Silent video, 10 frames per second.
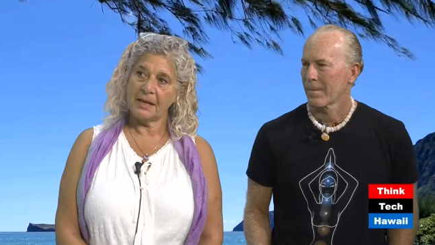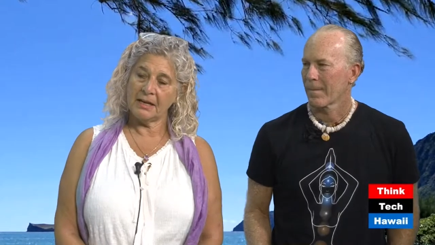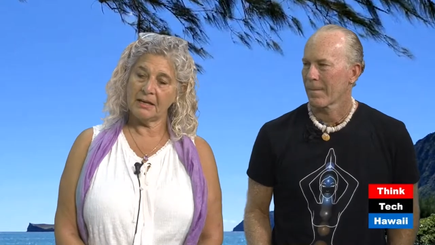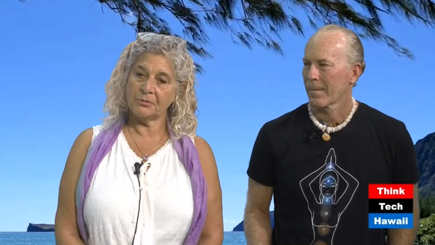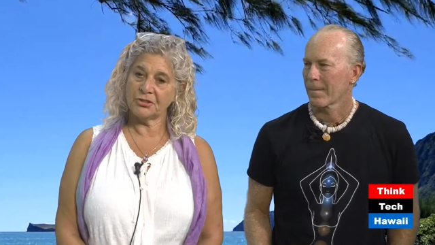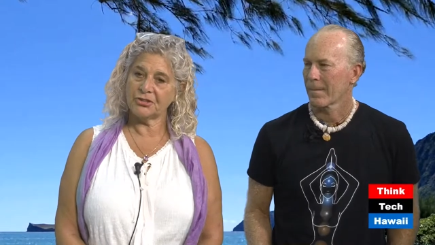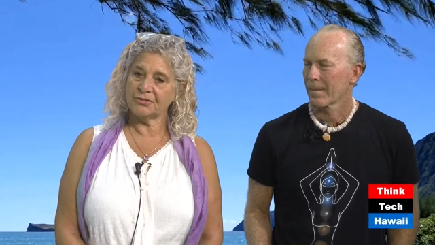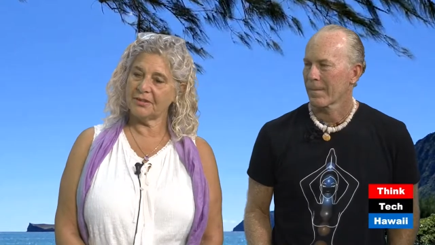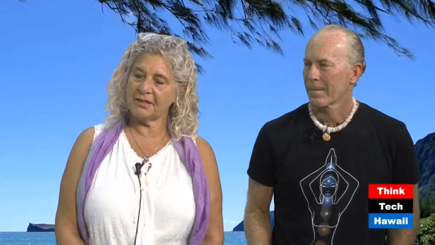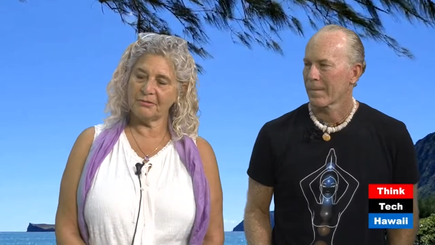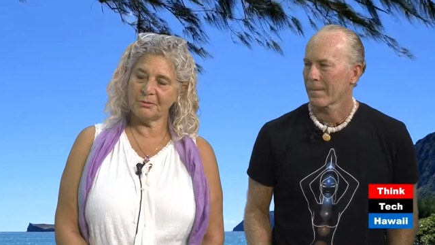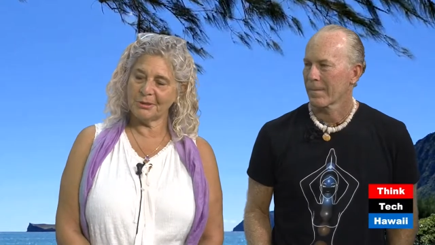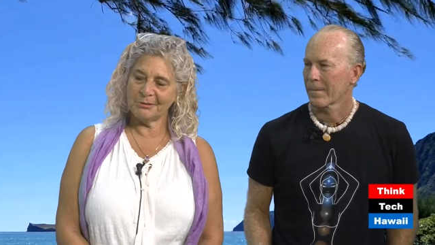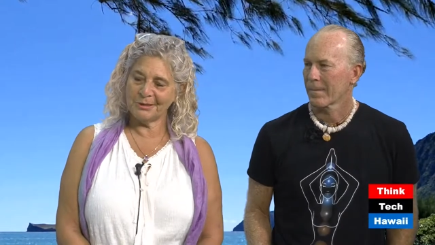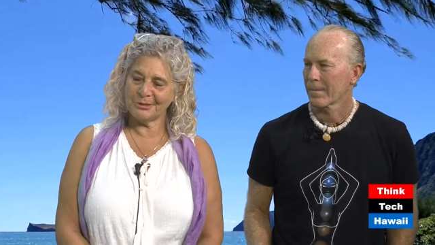Speaker 1: uh, which
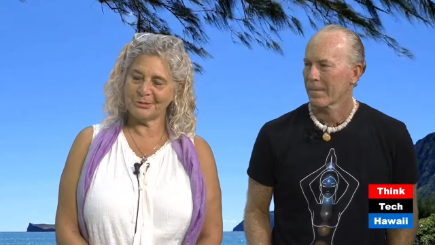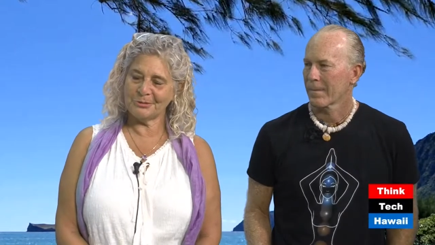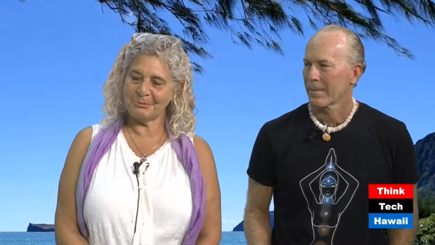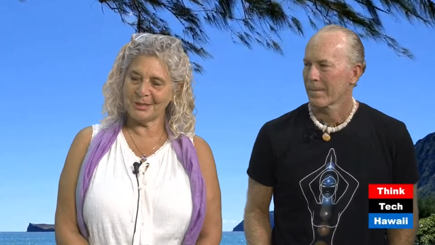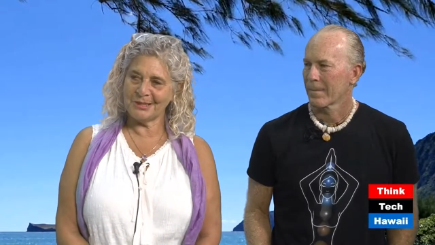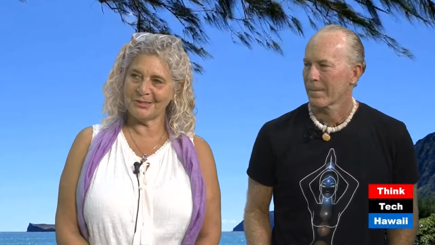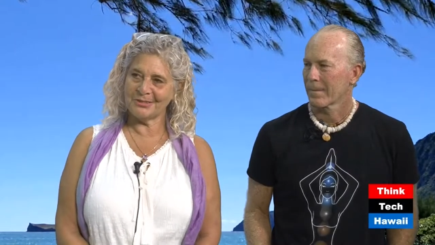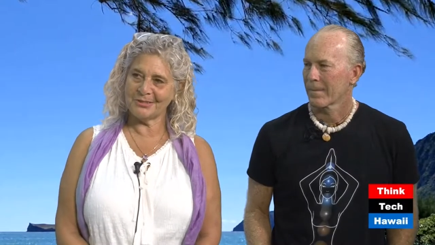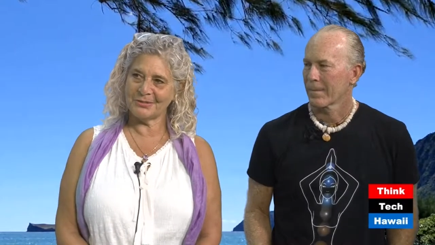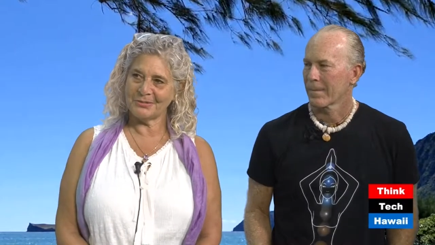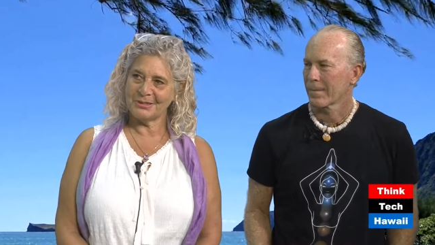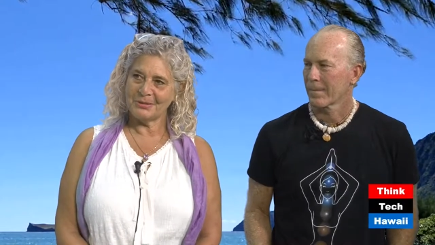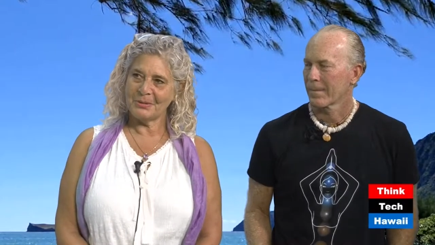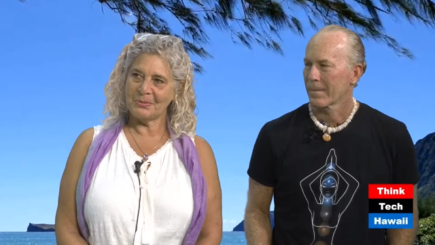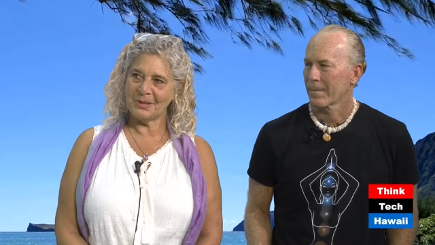everyone who goes through the beginner's
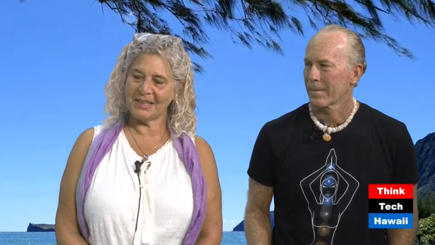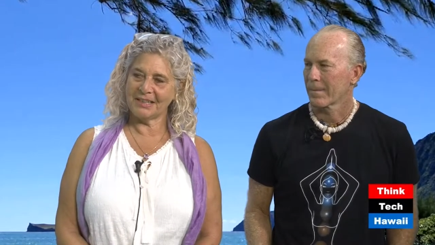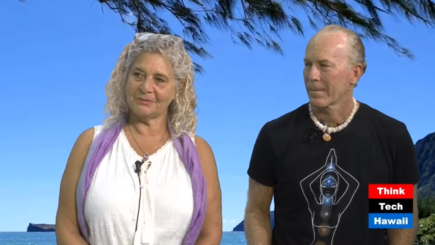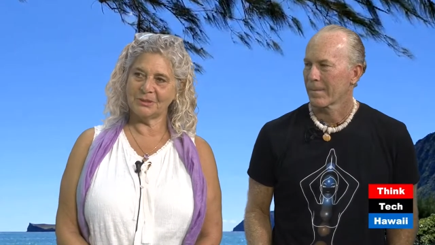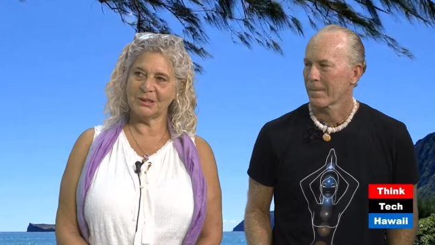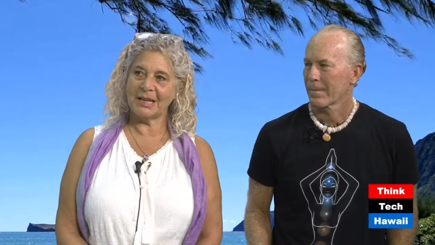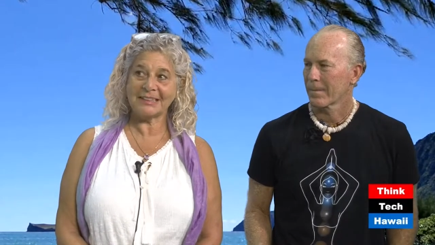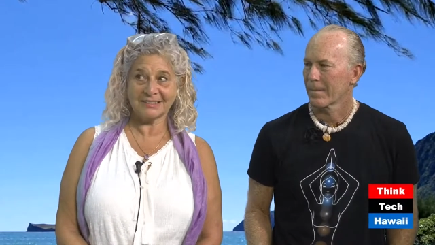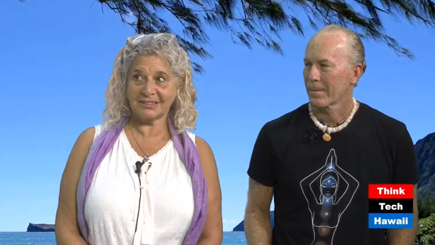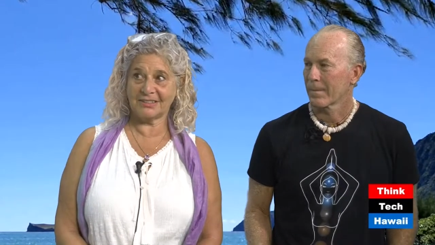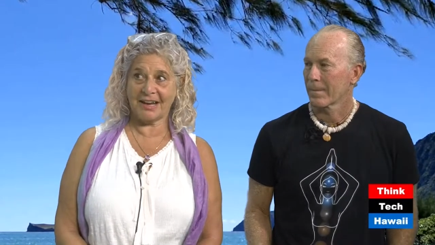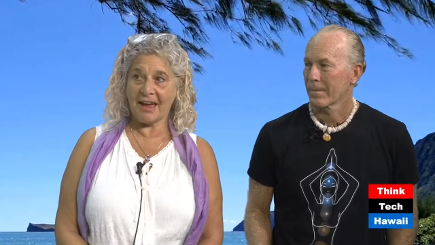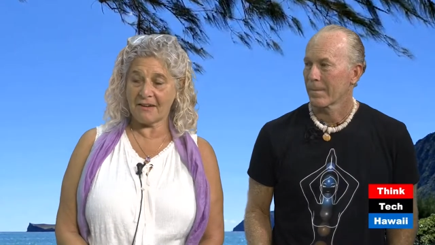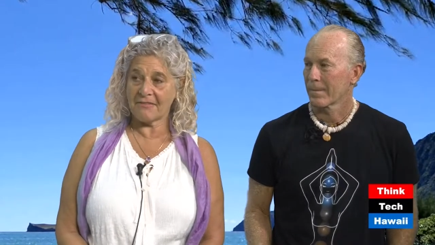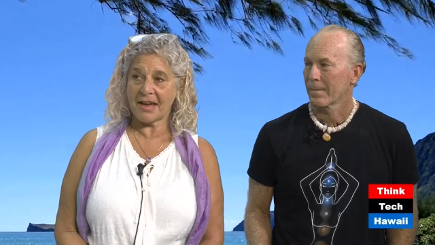weekend would like to
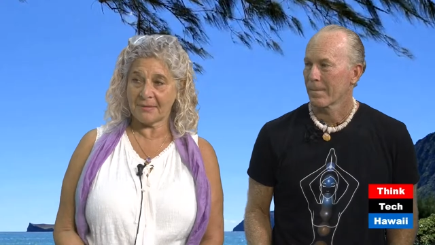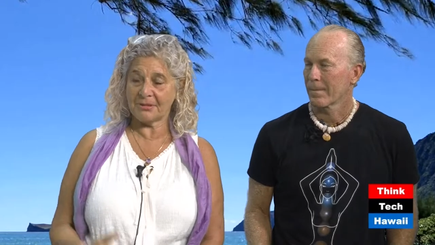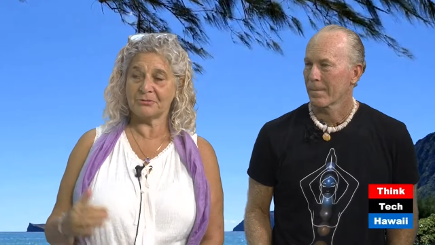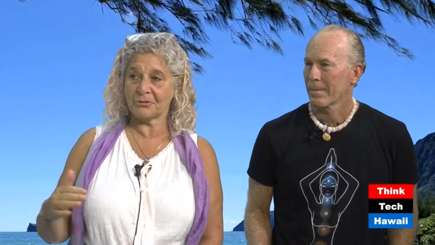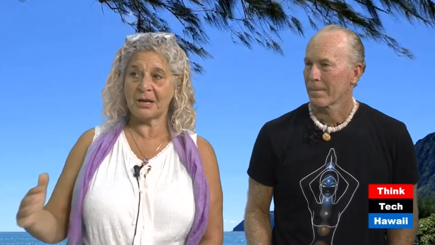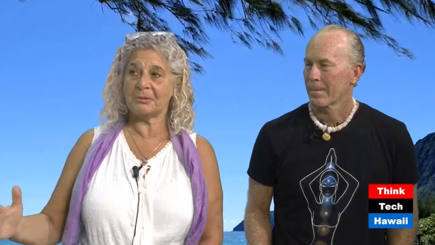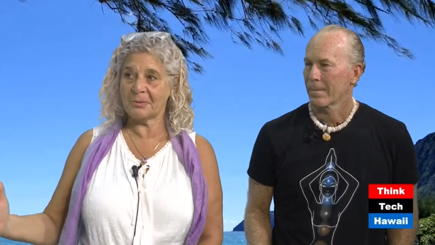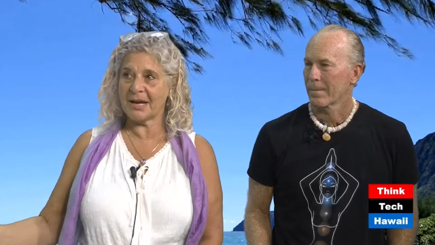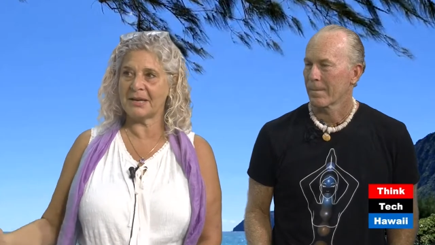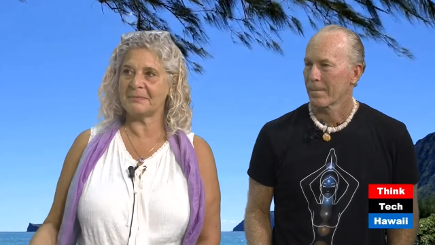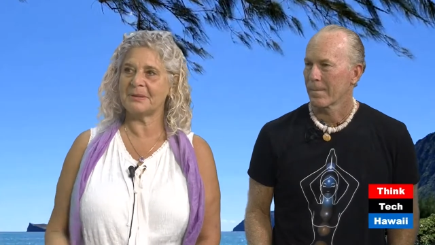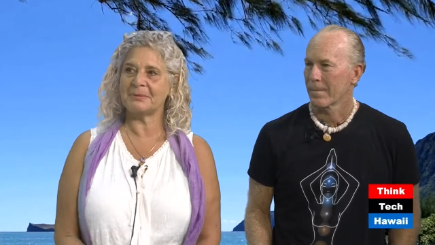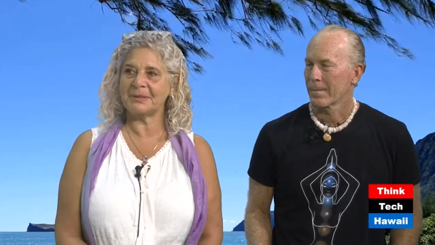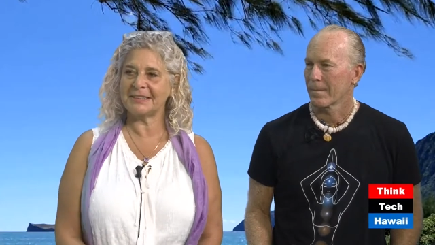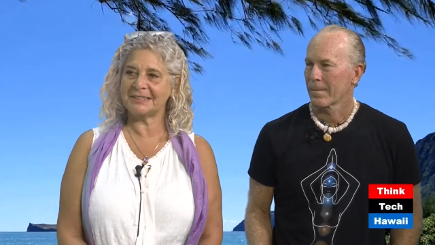have happen right away, but
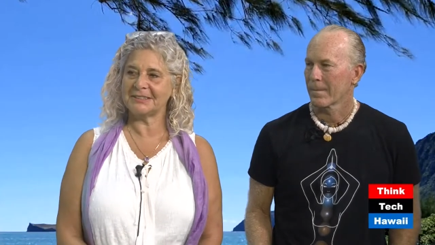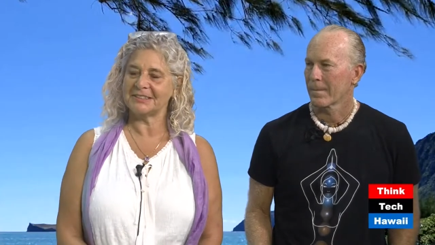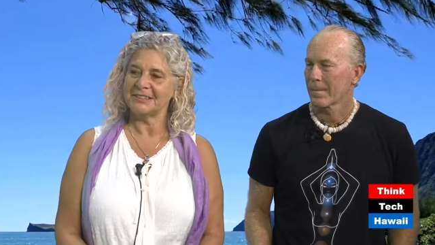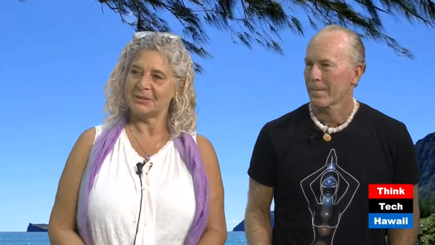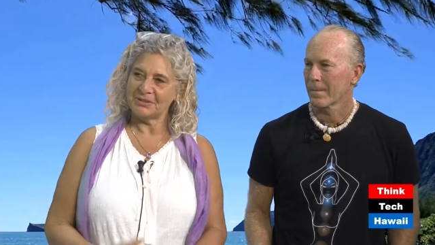we need to uh -huh.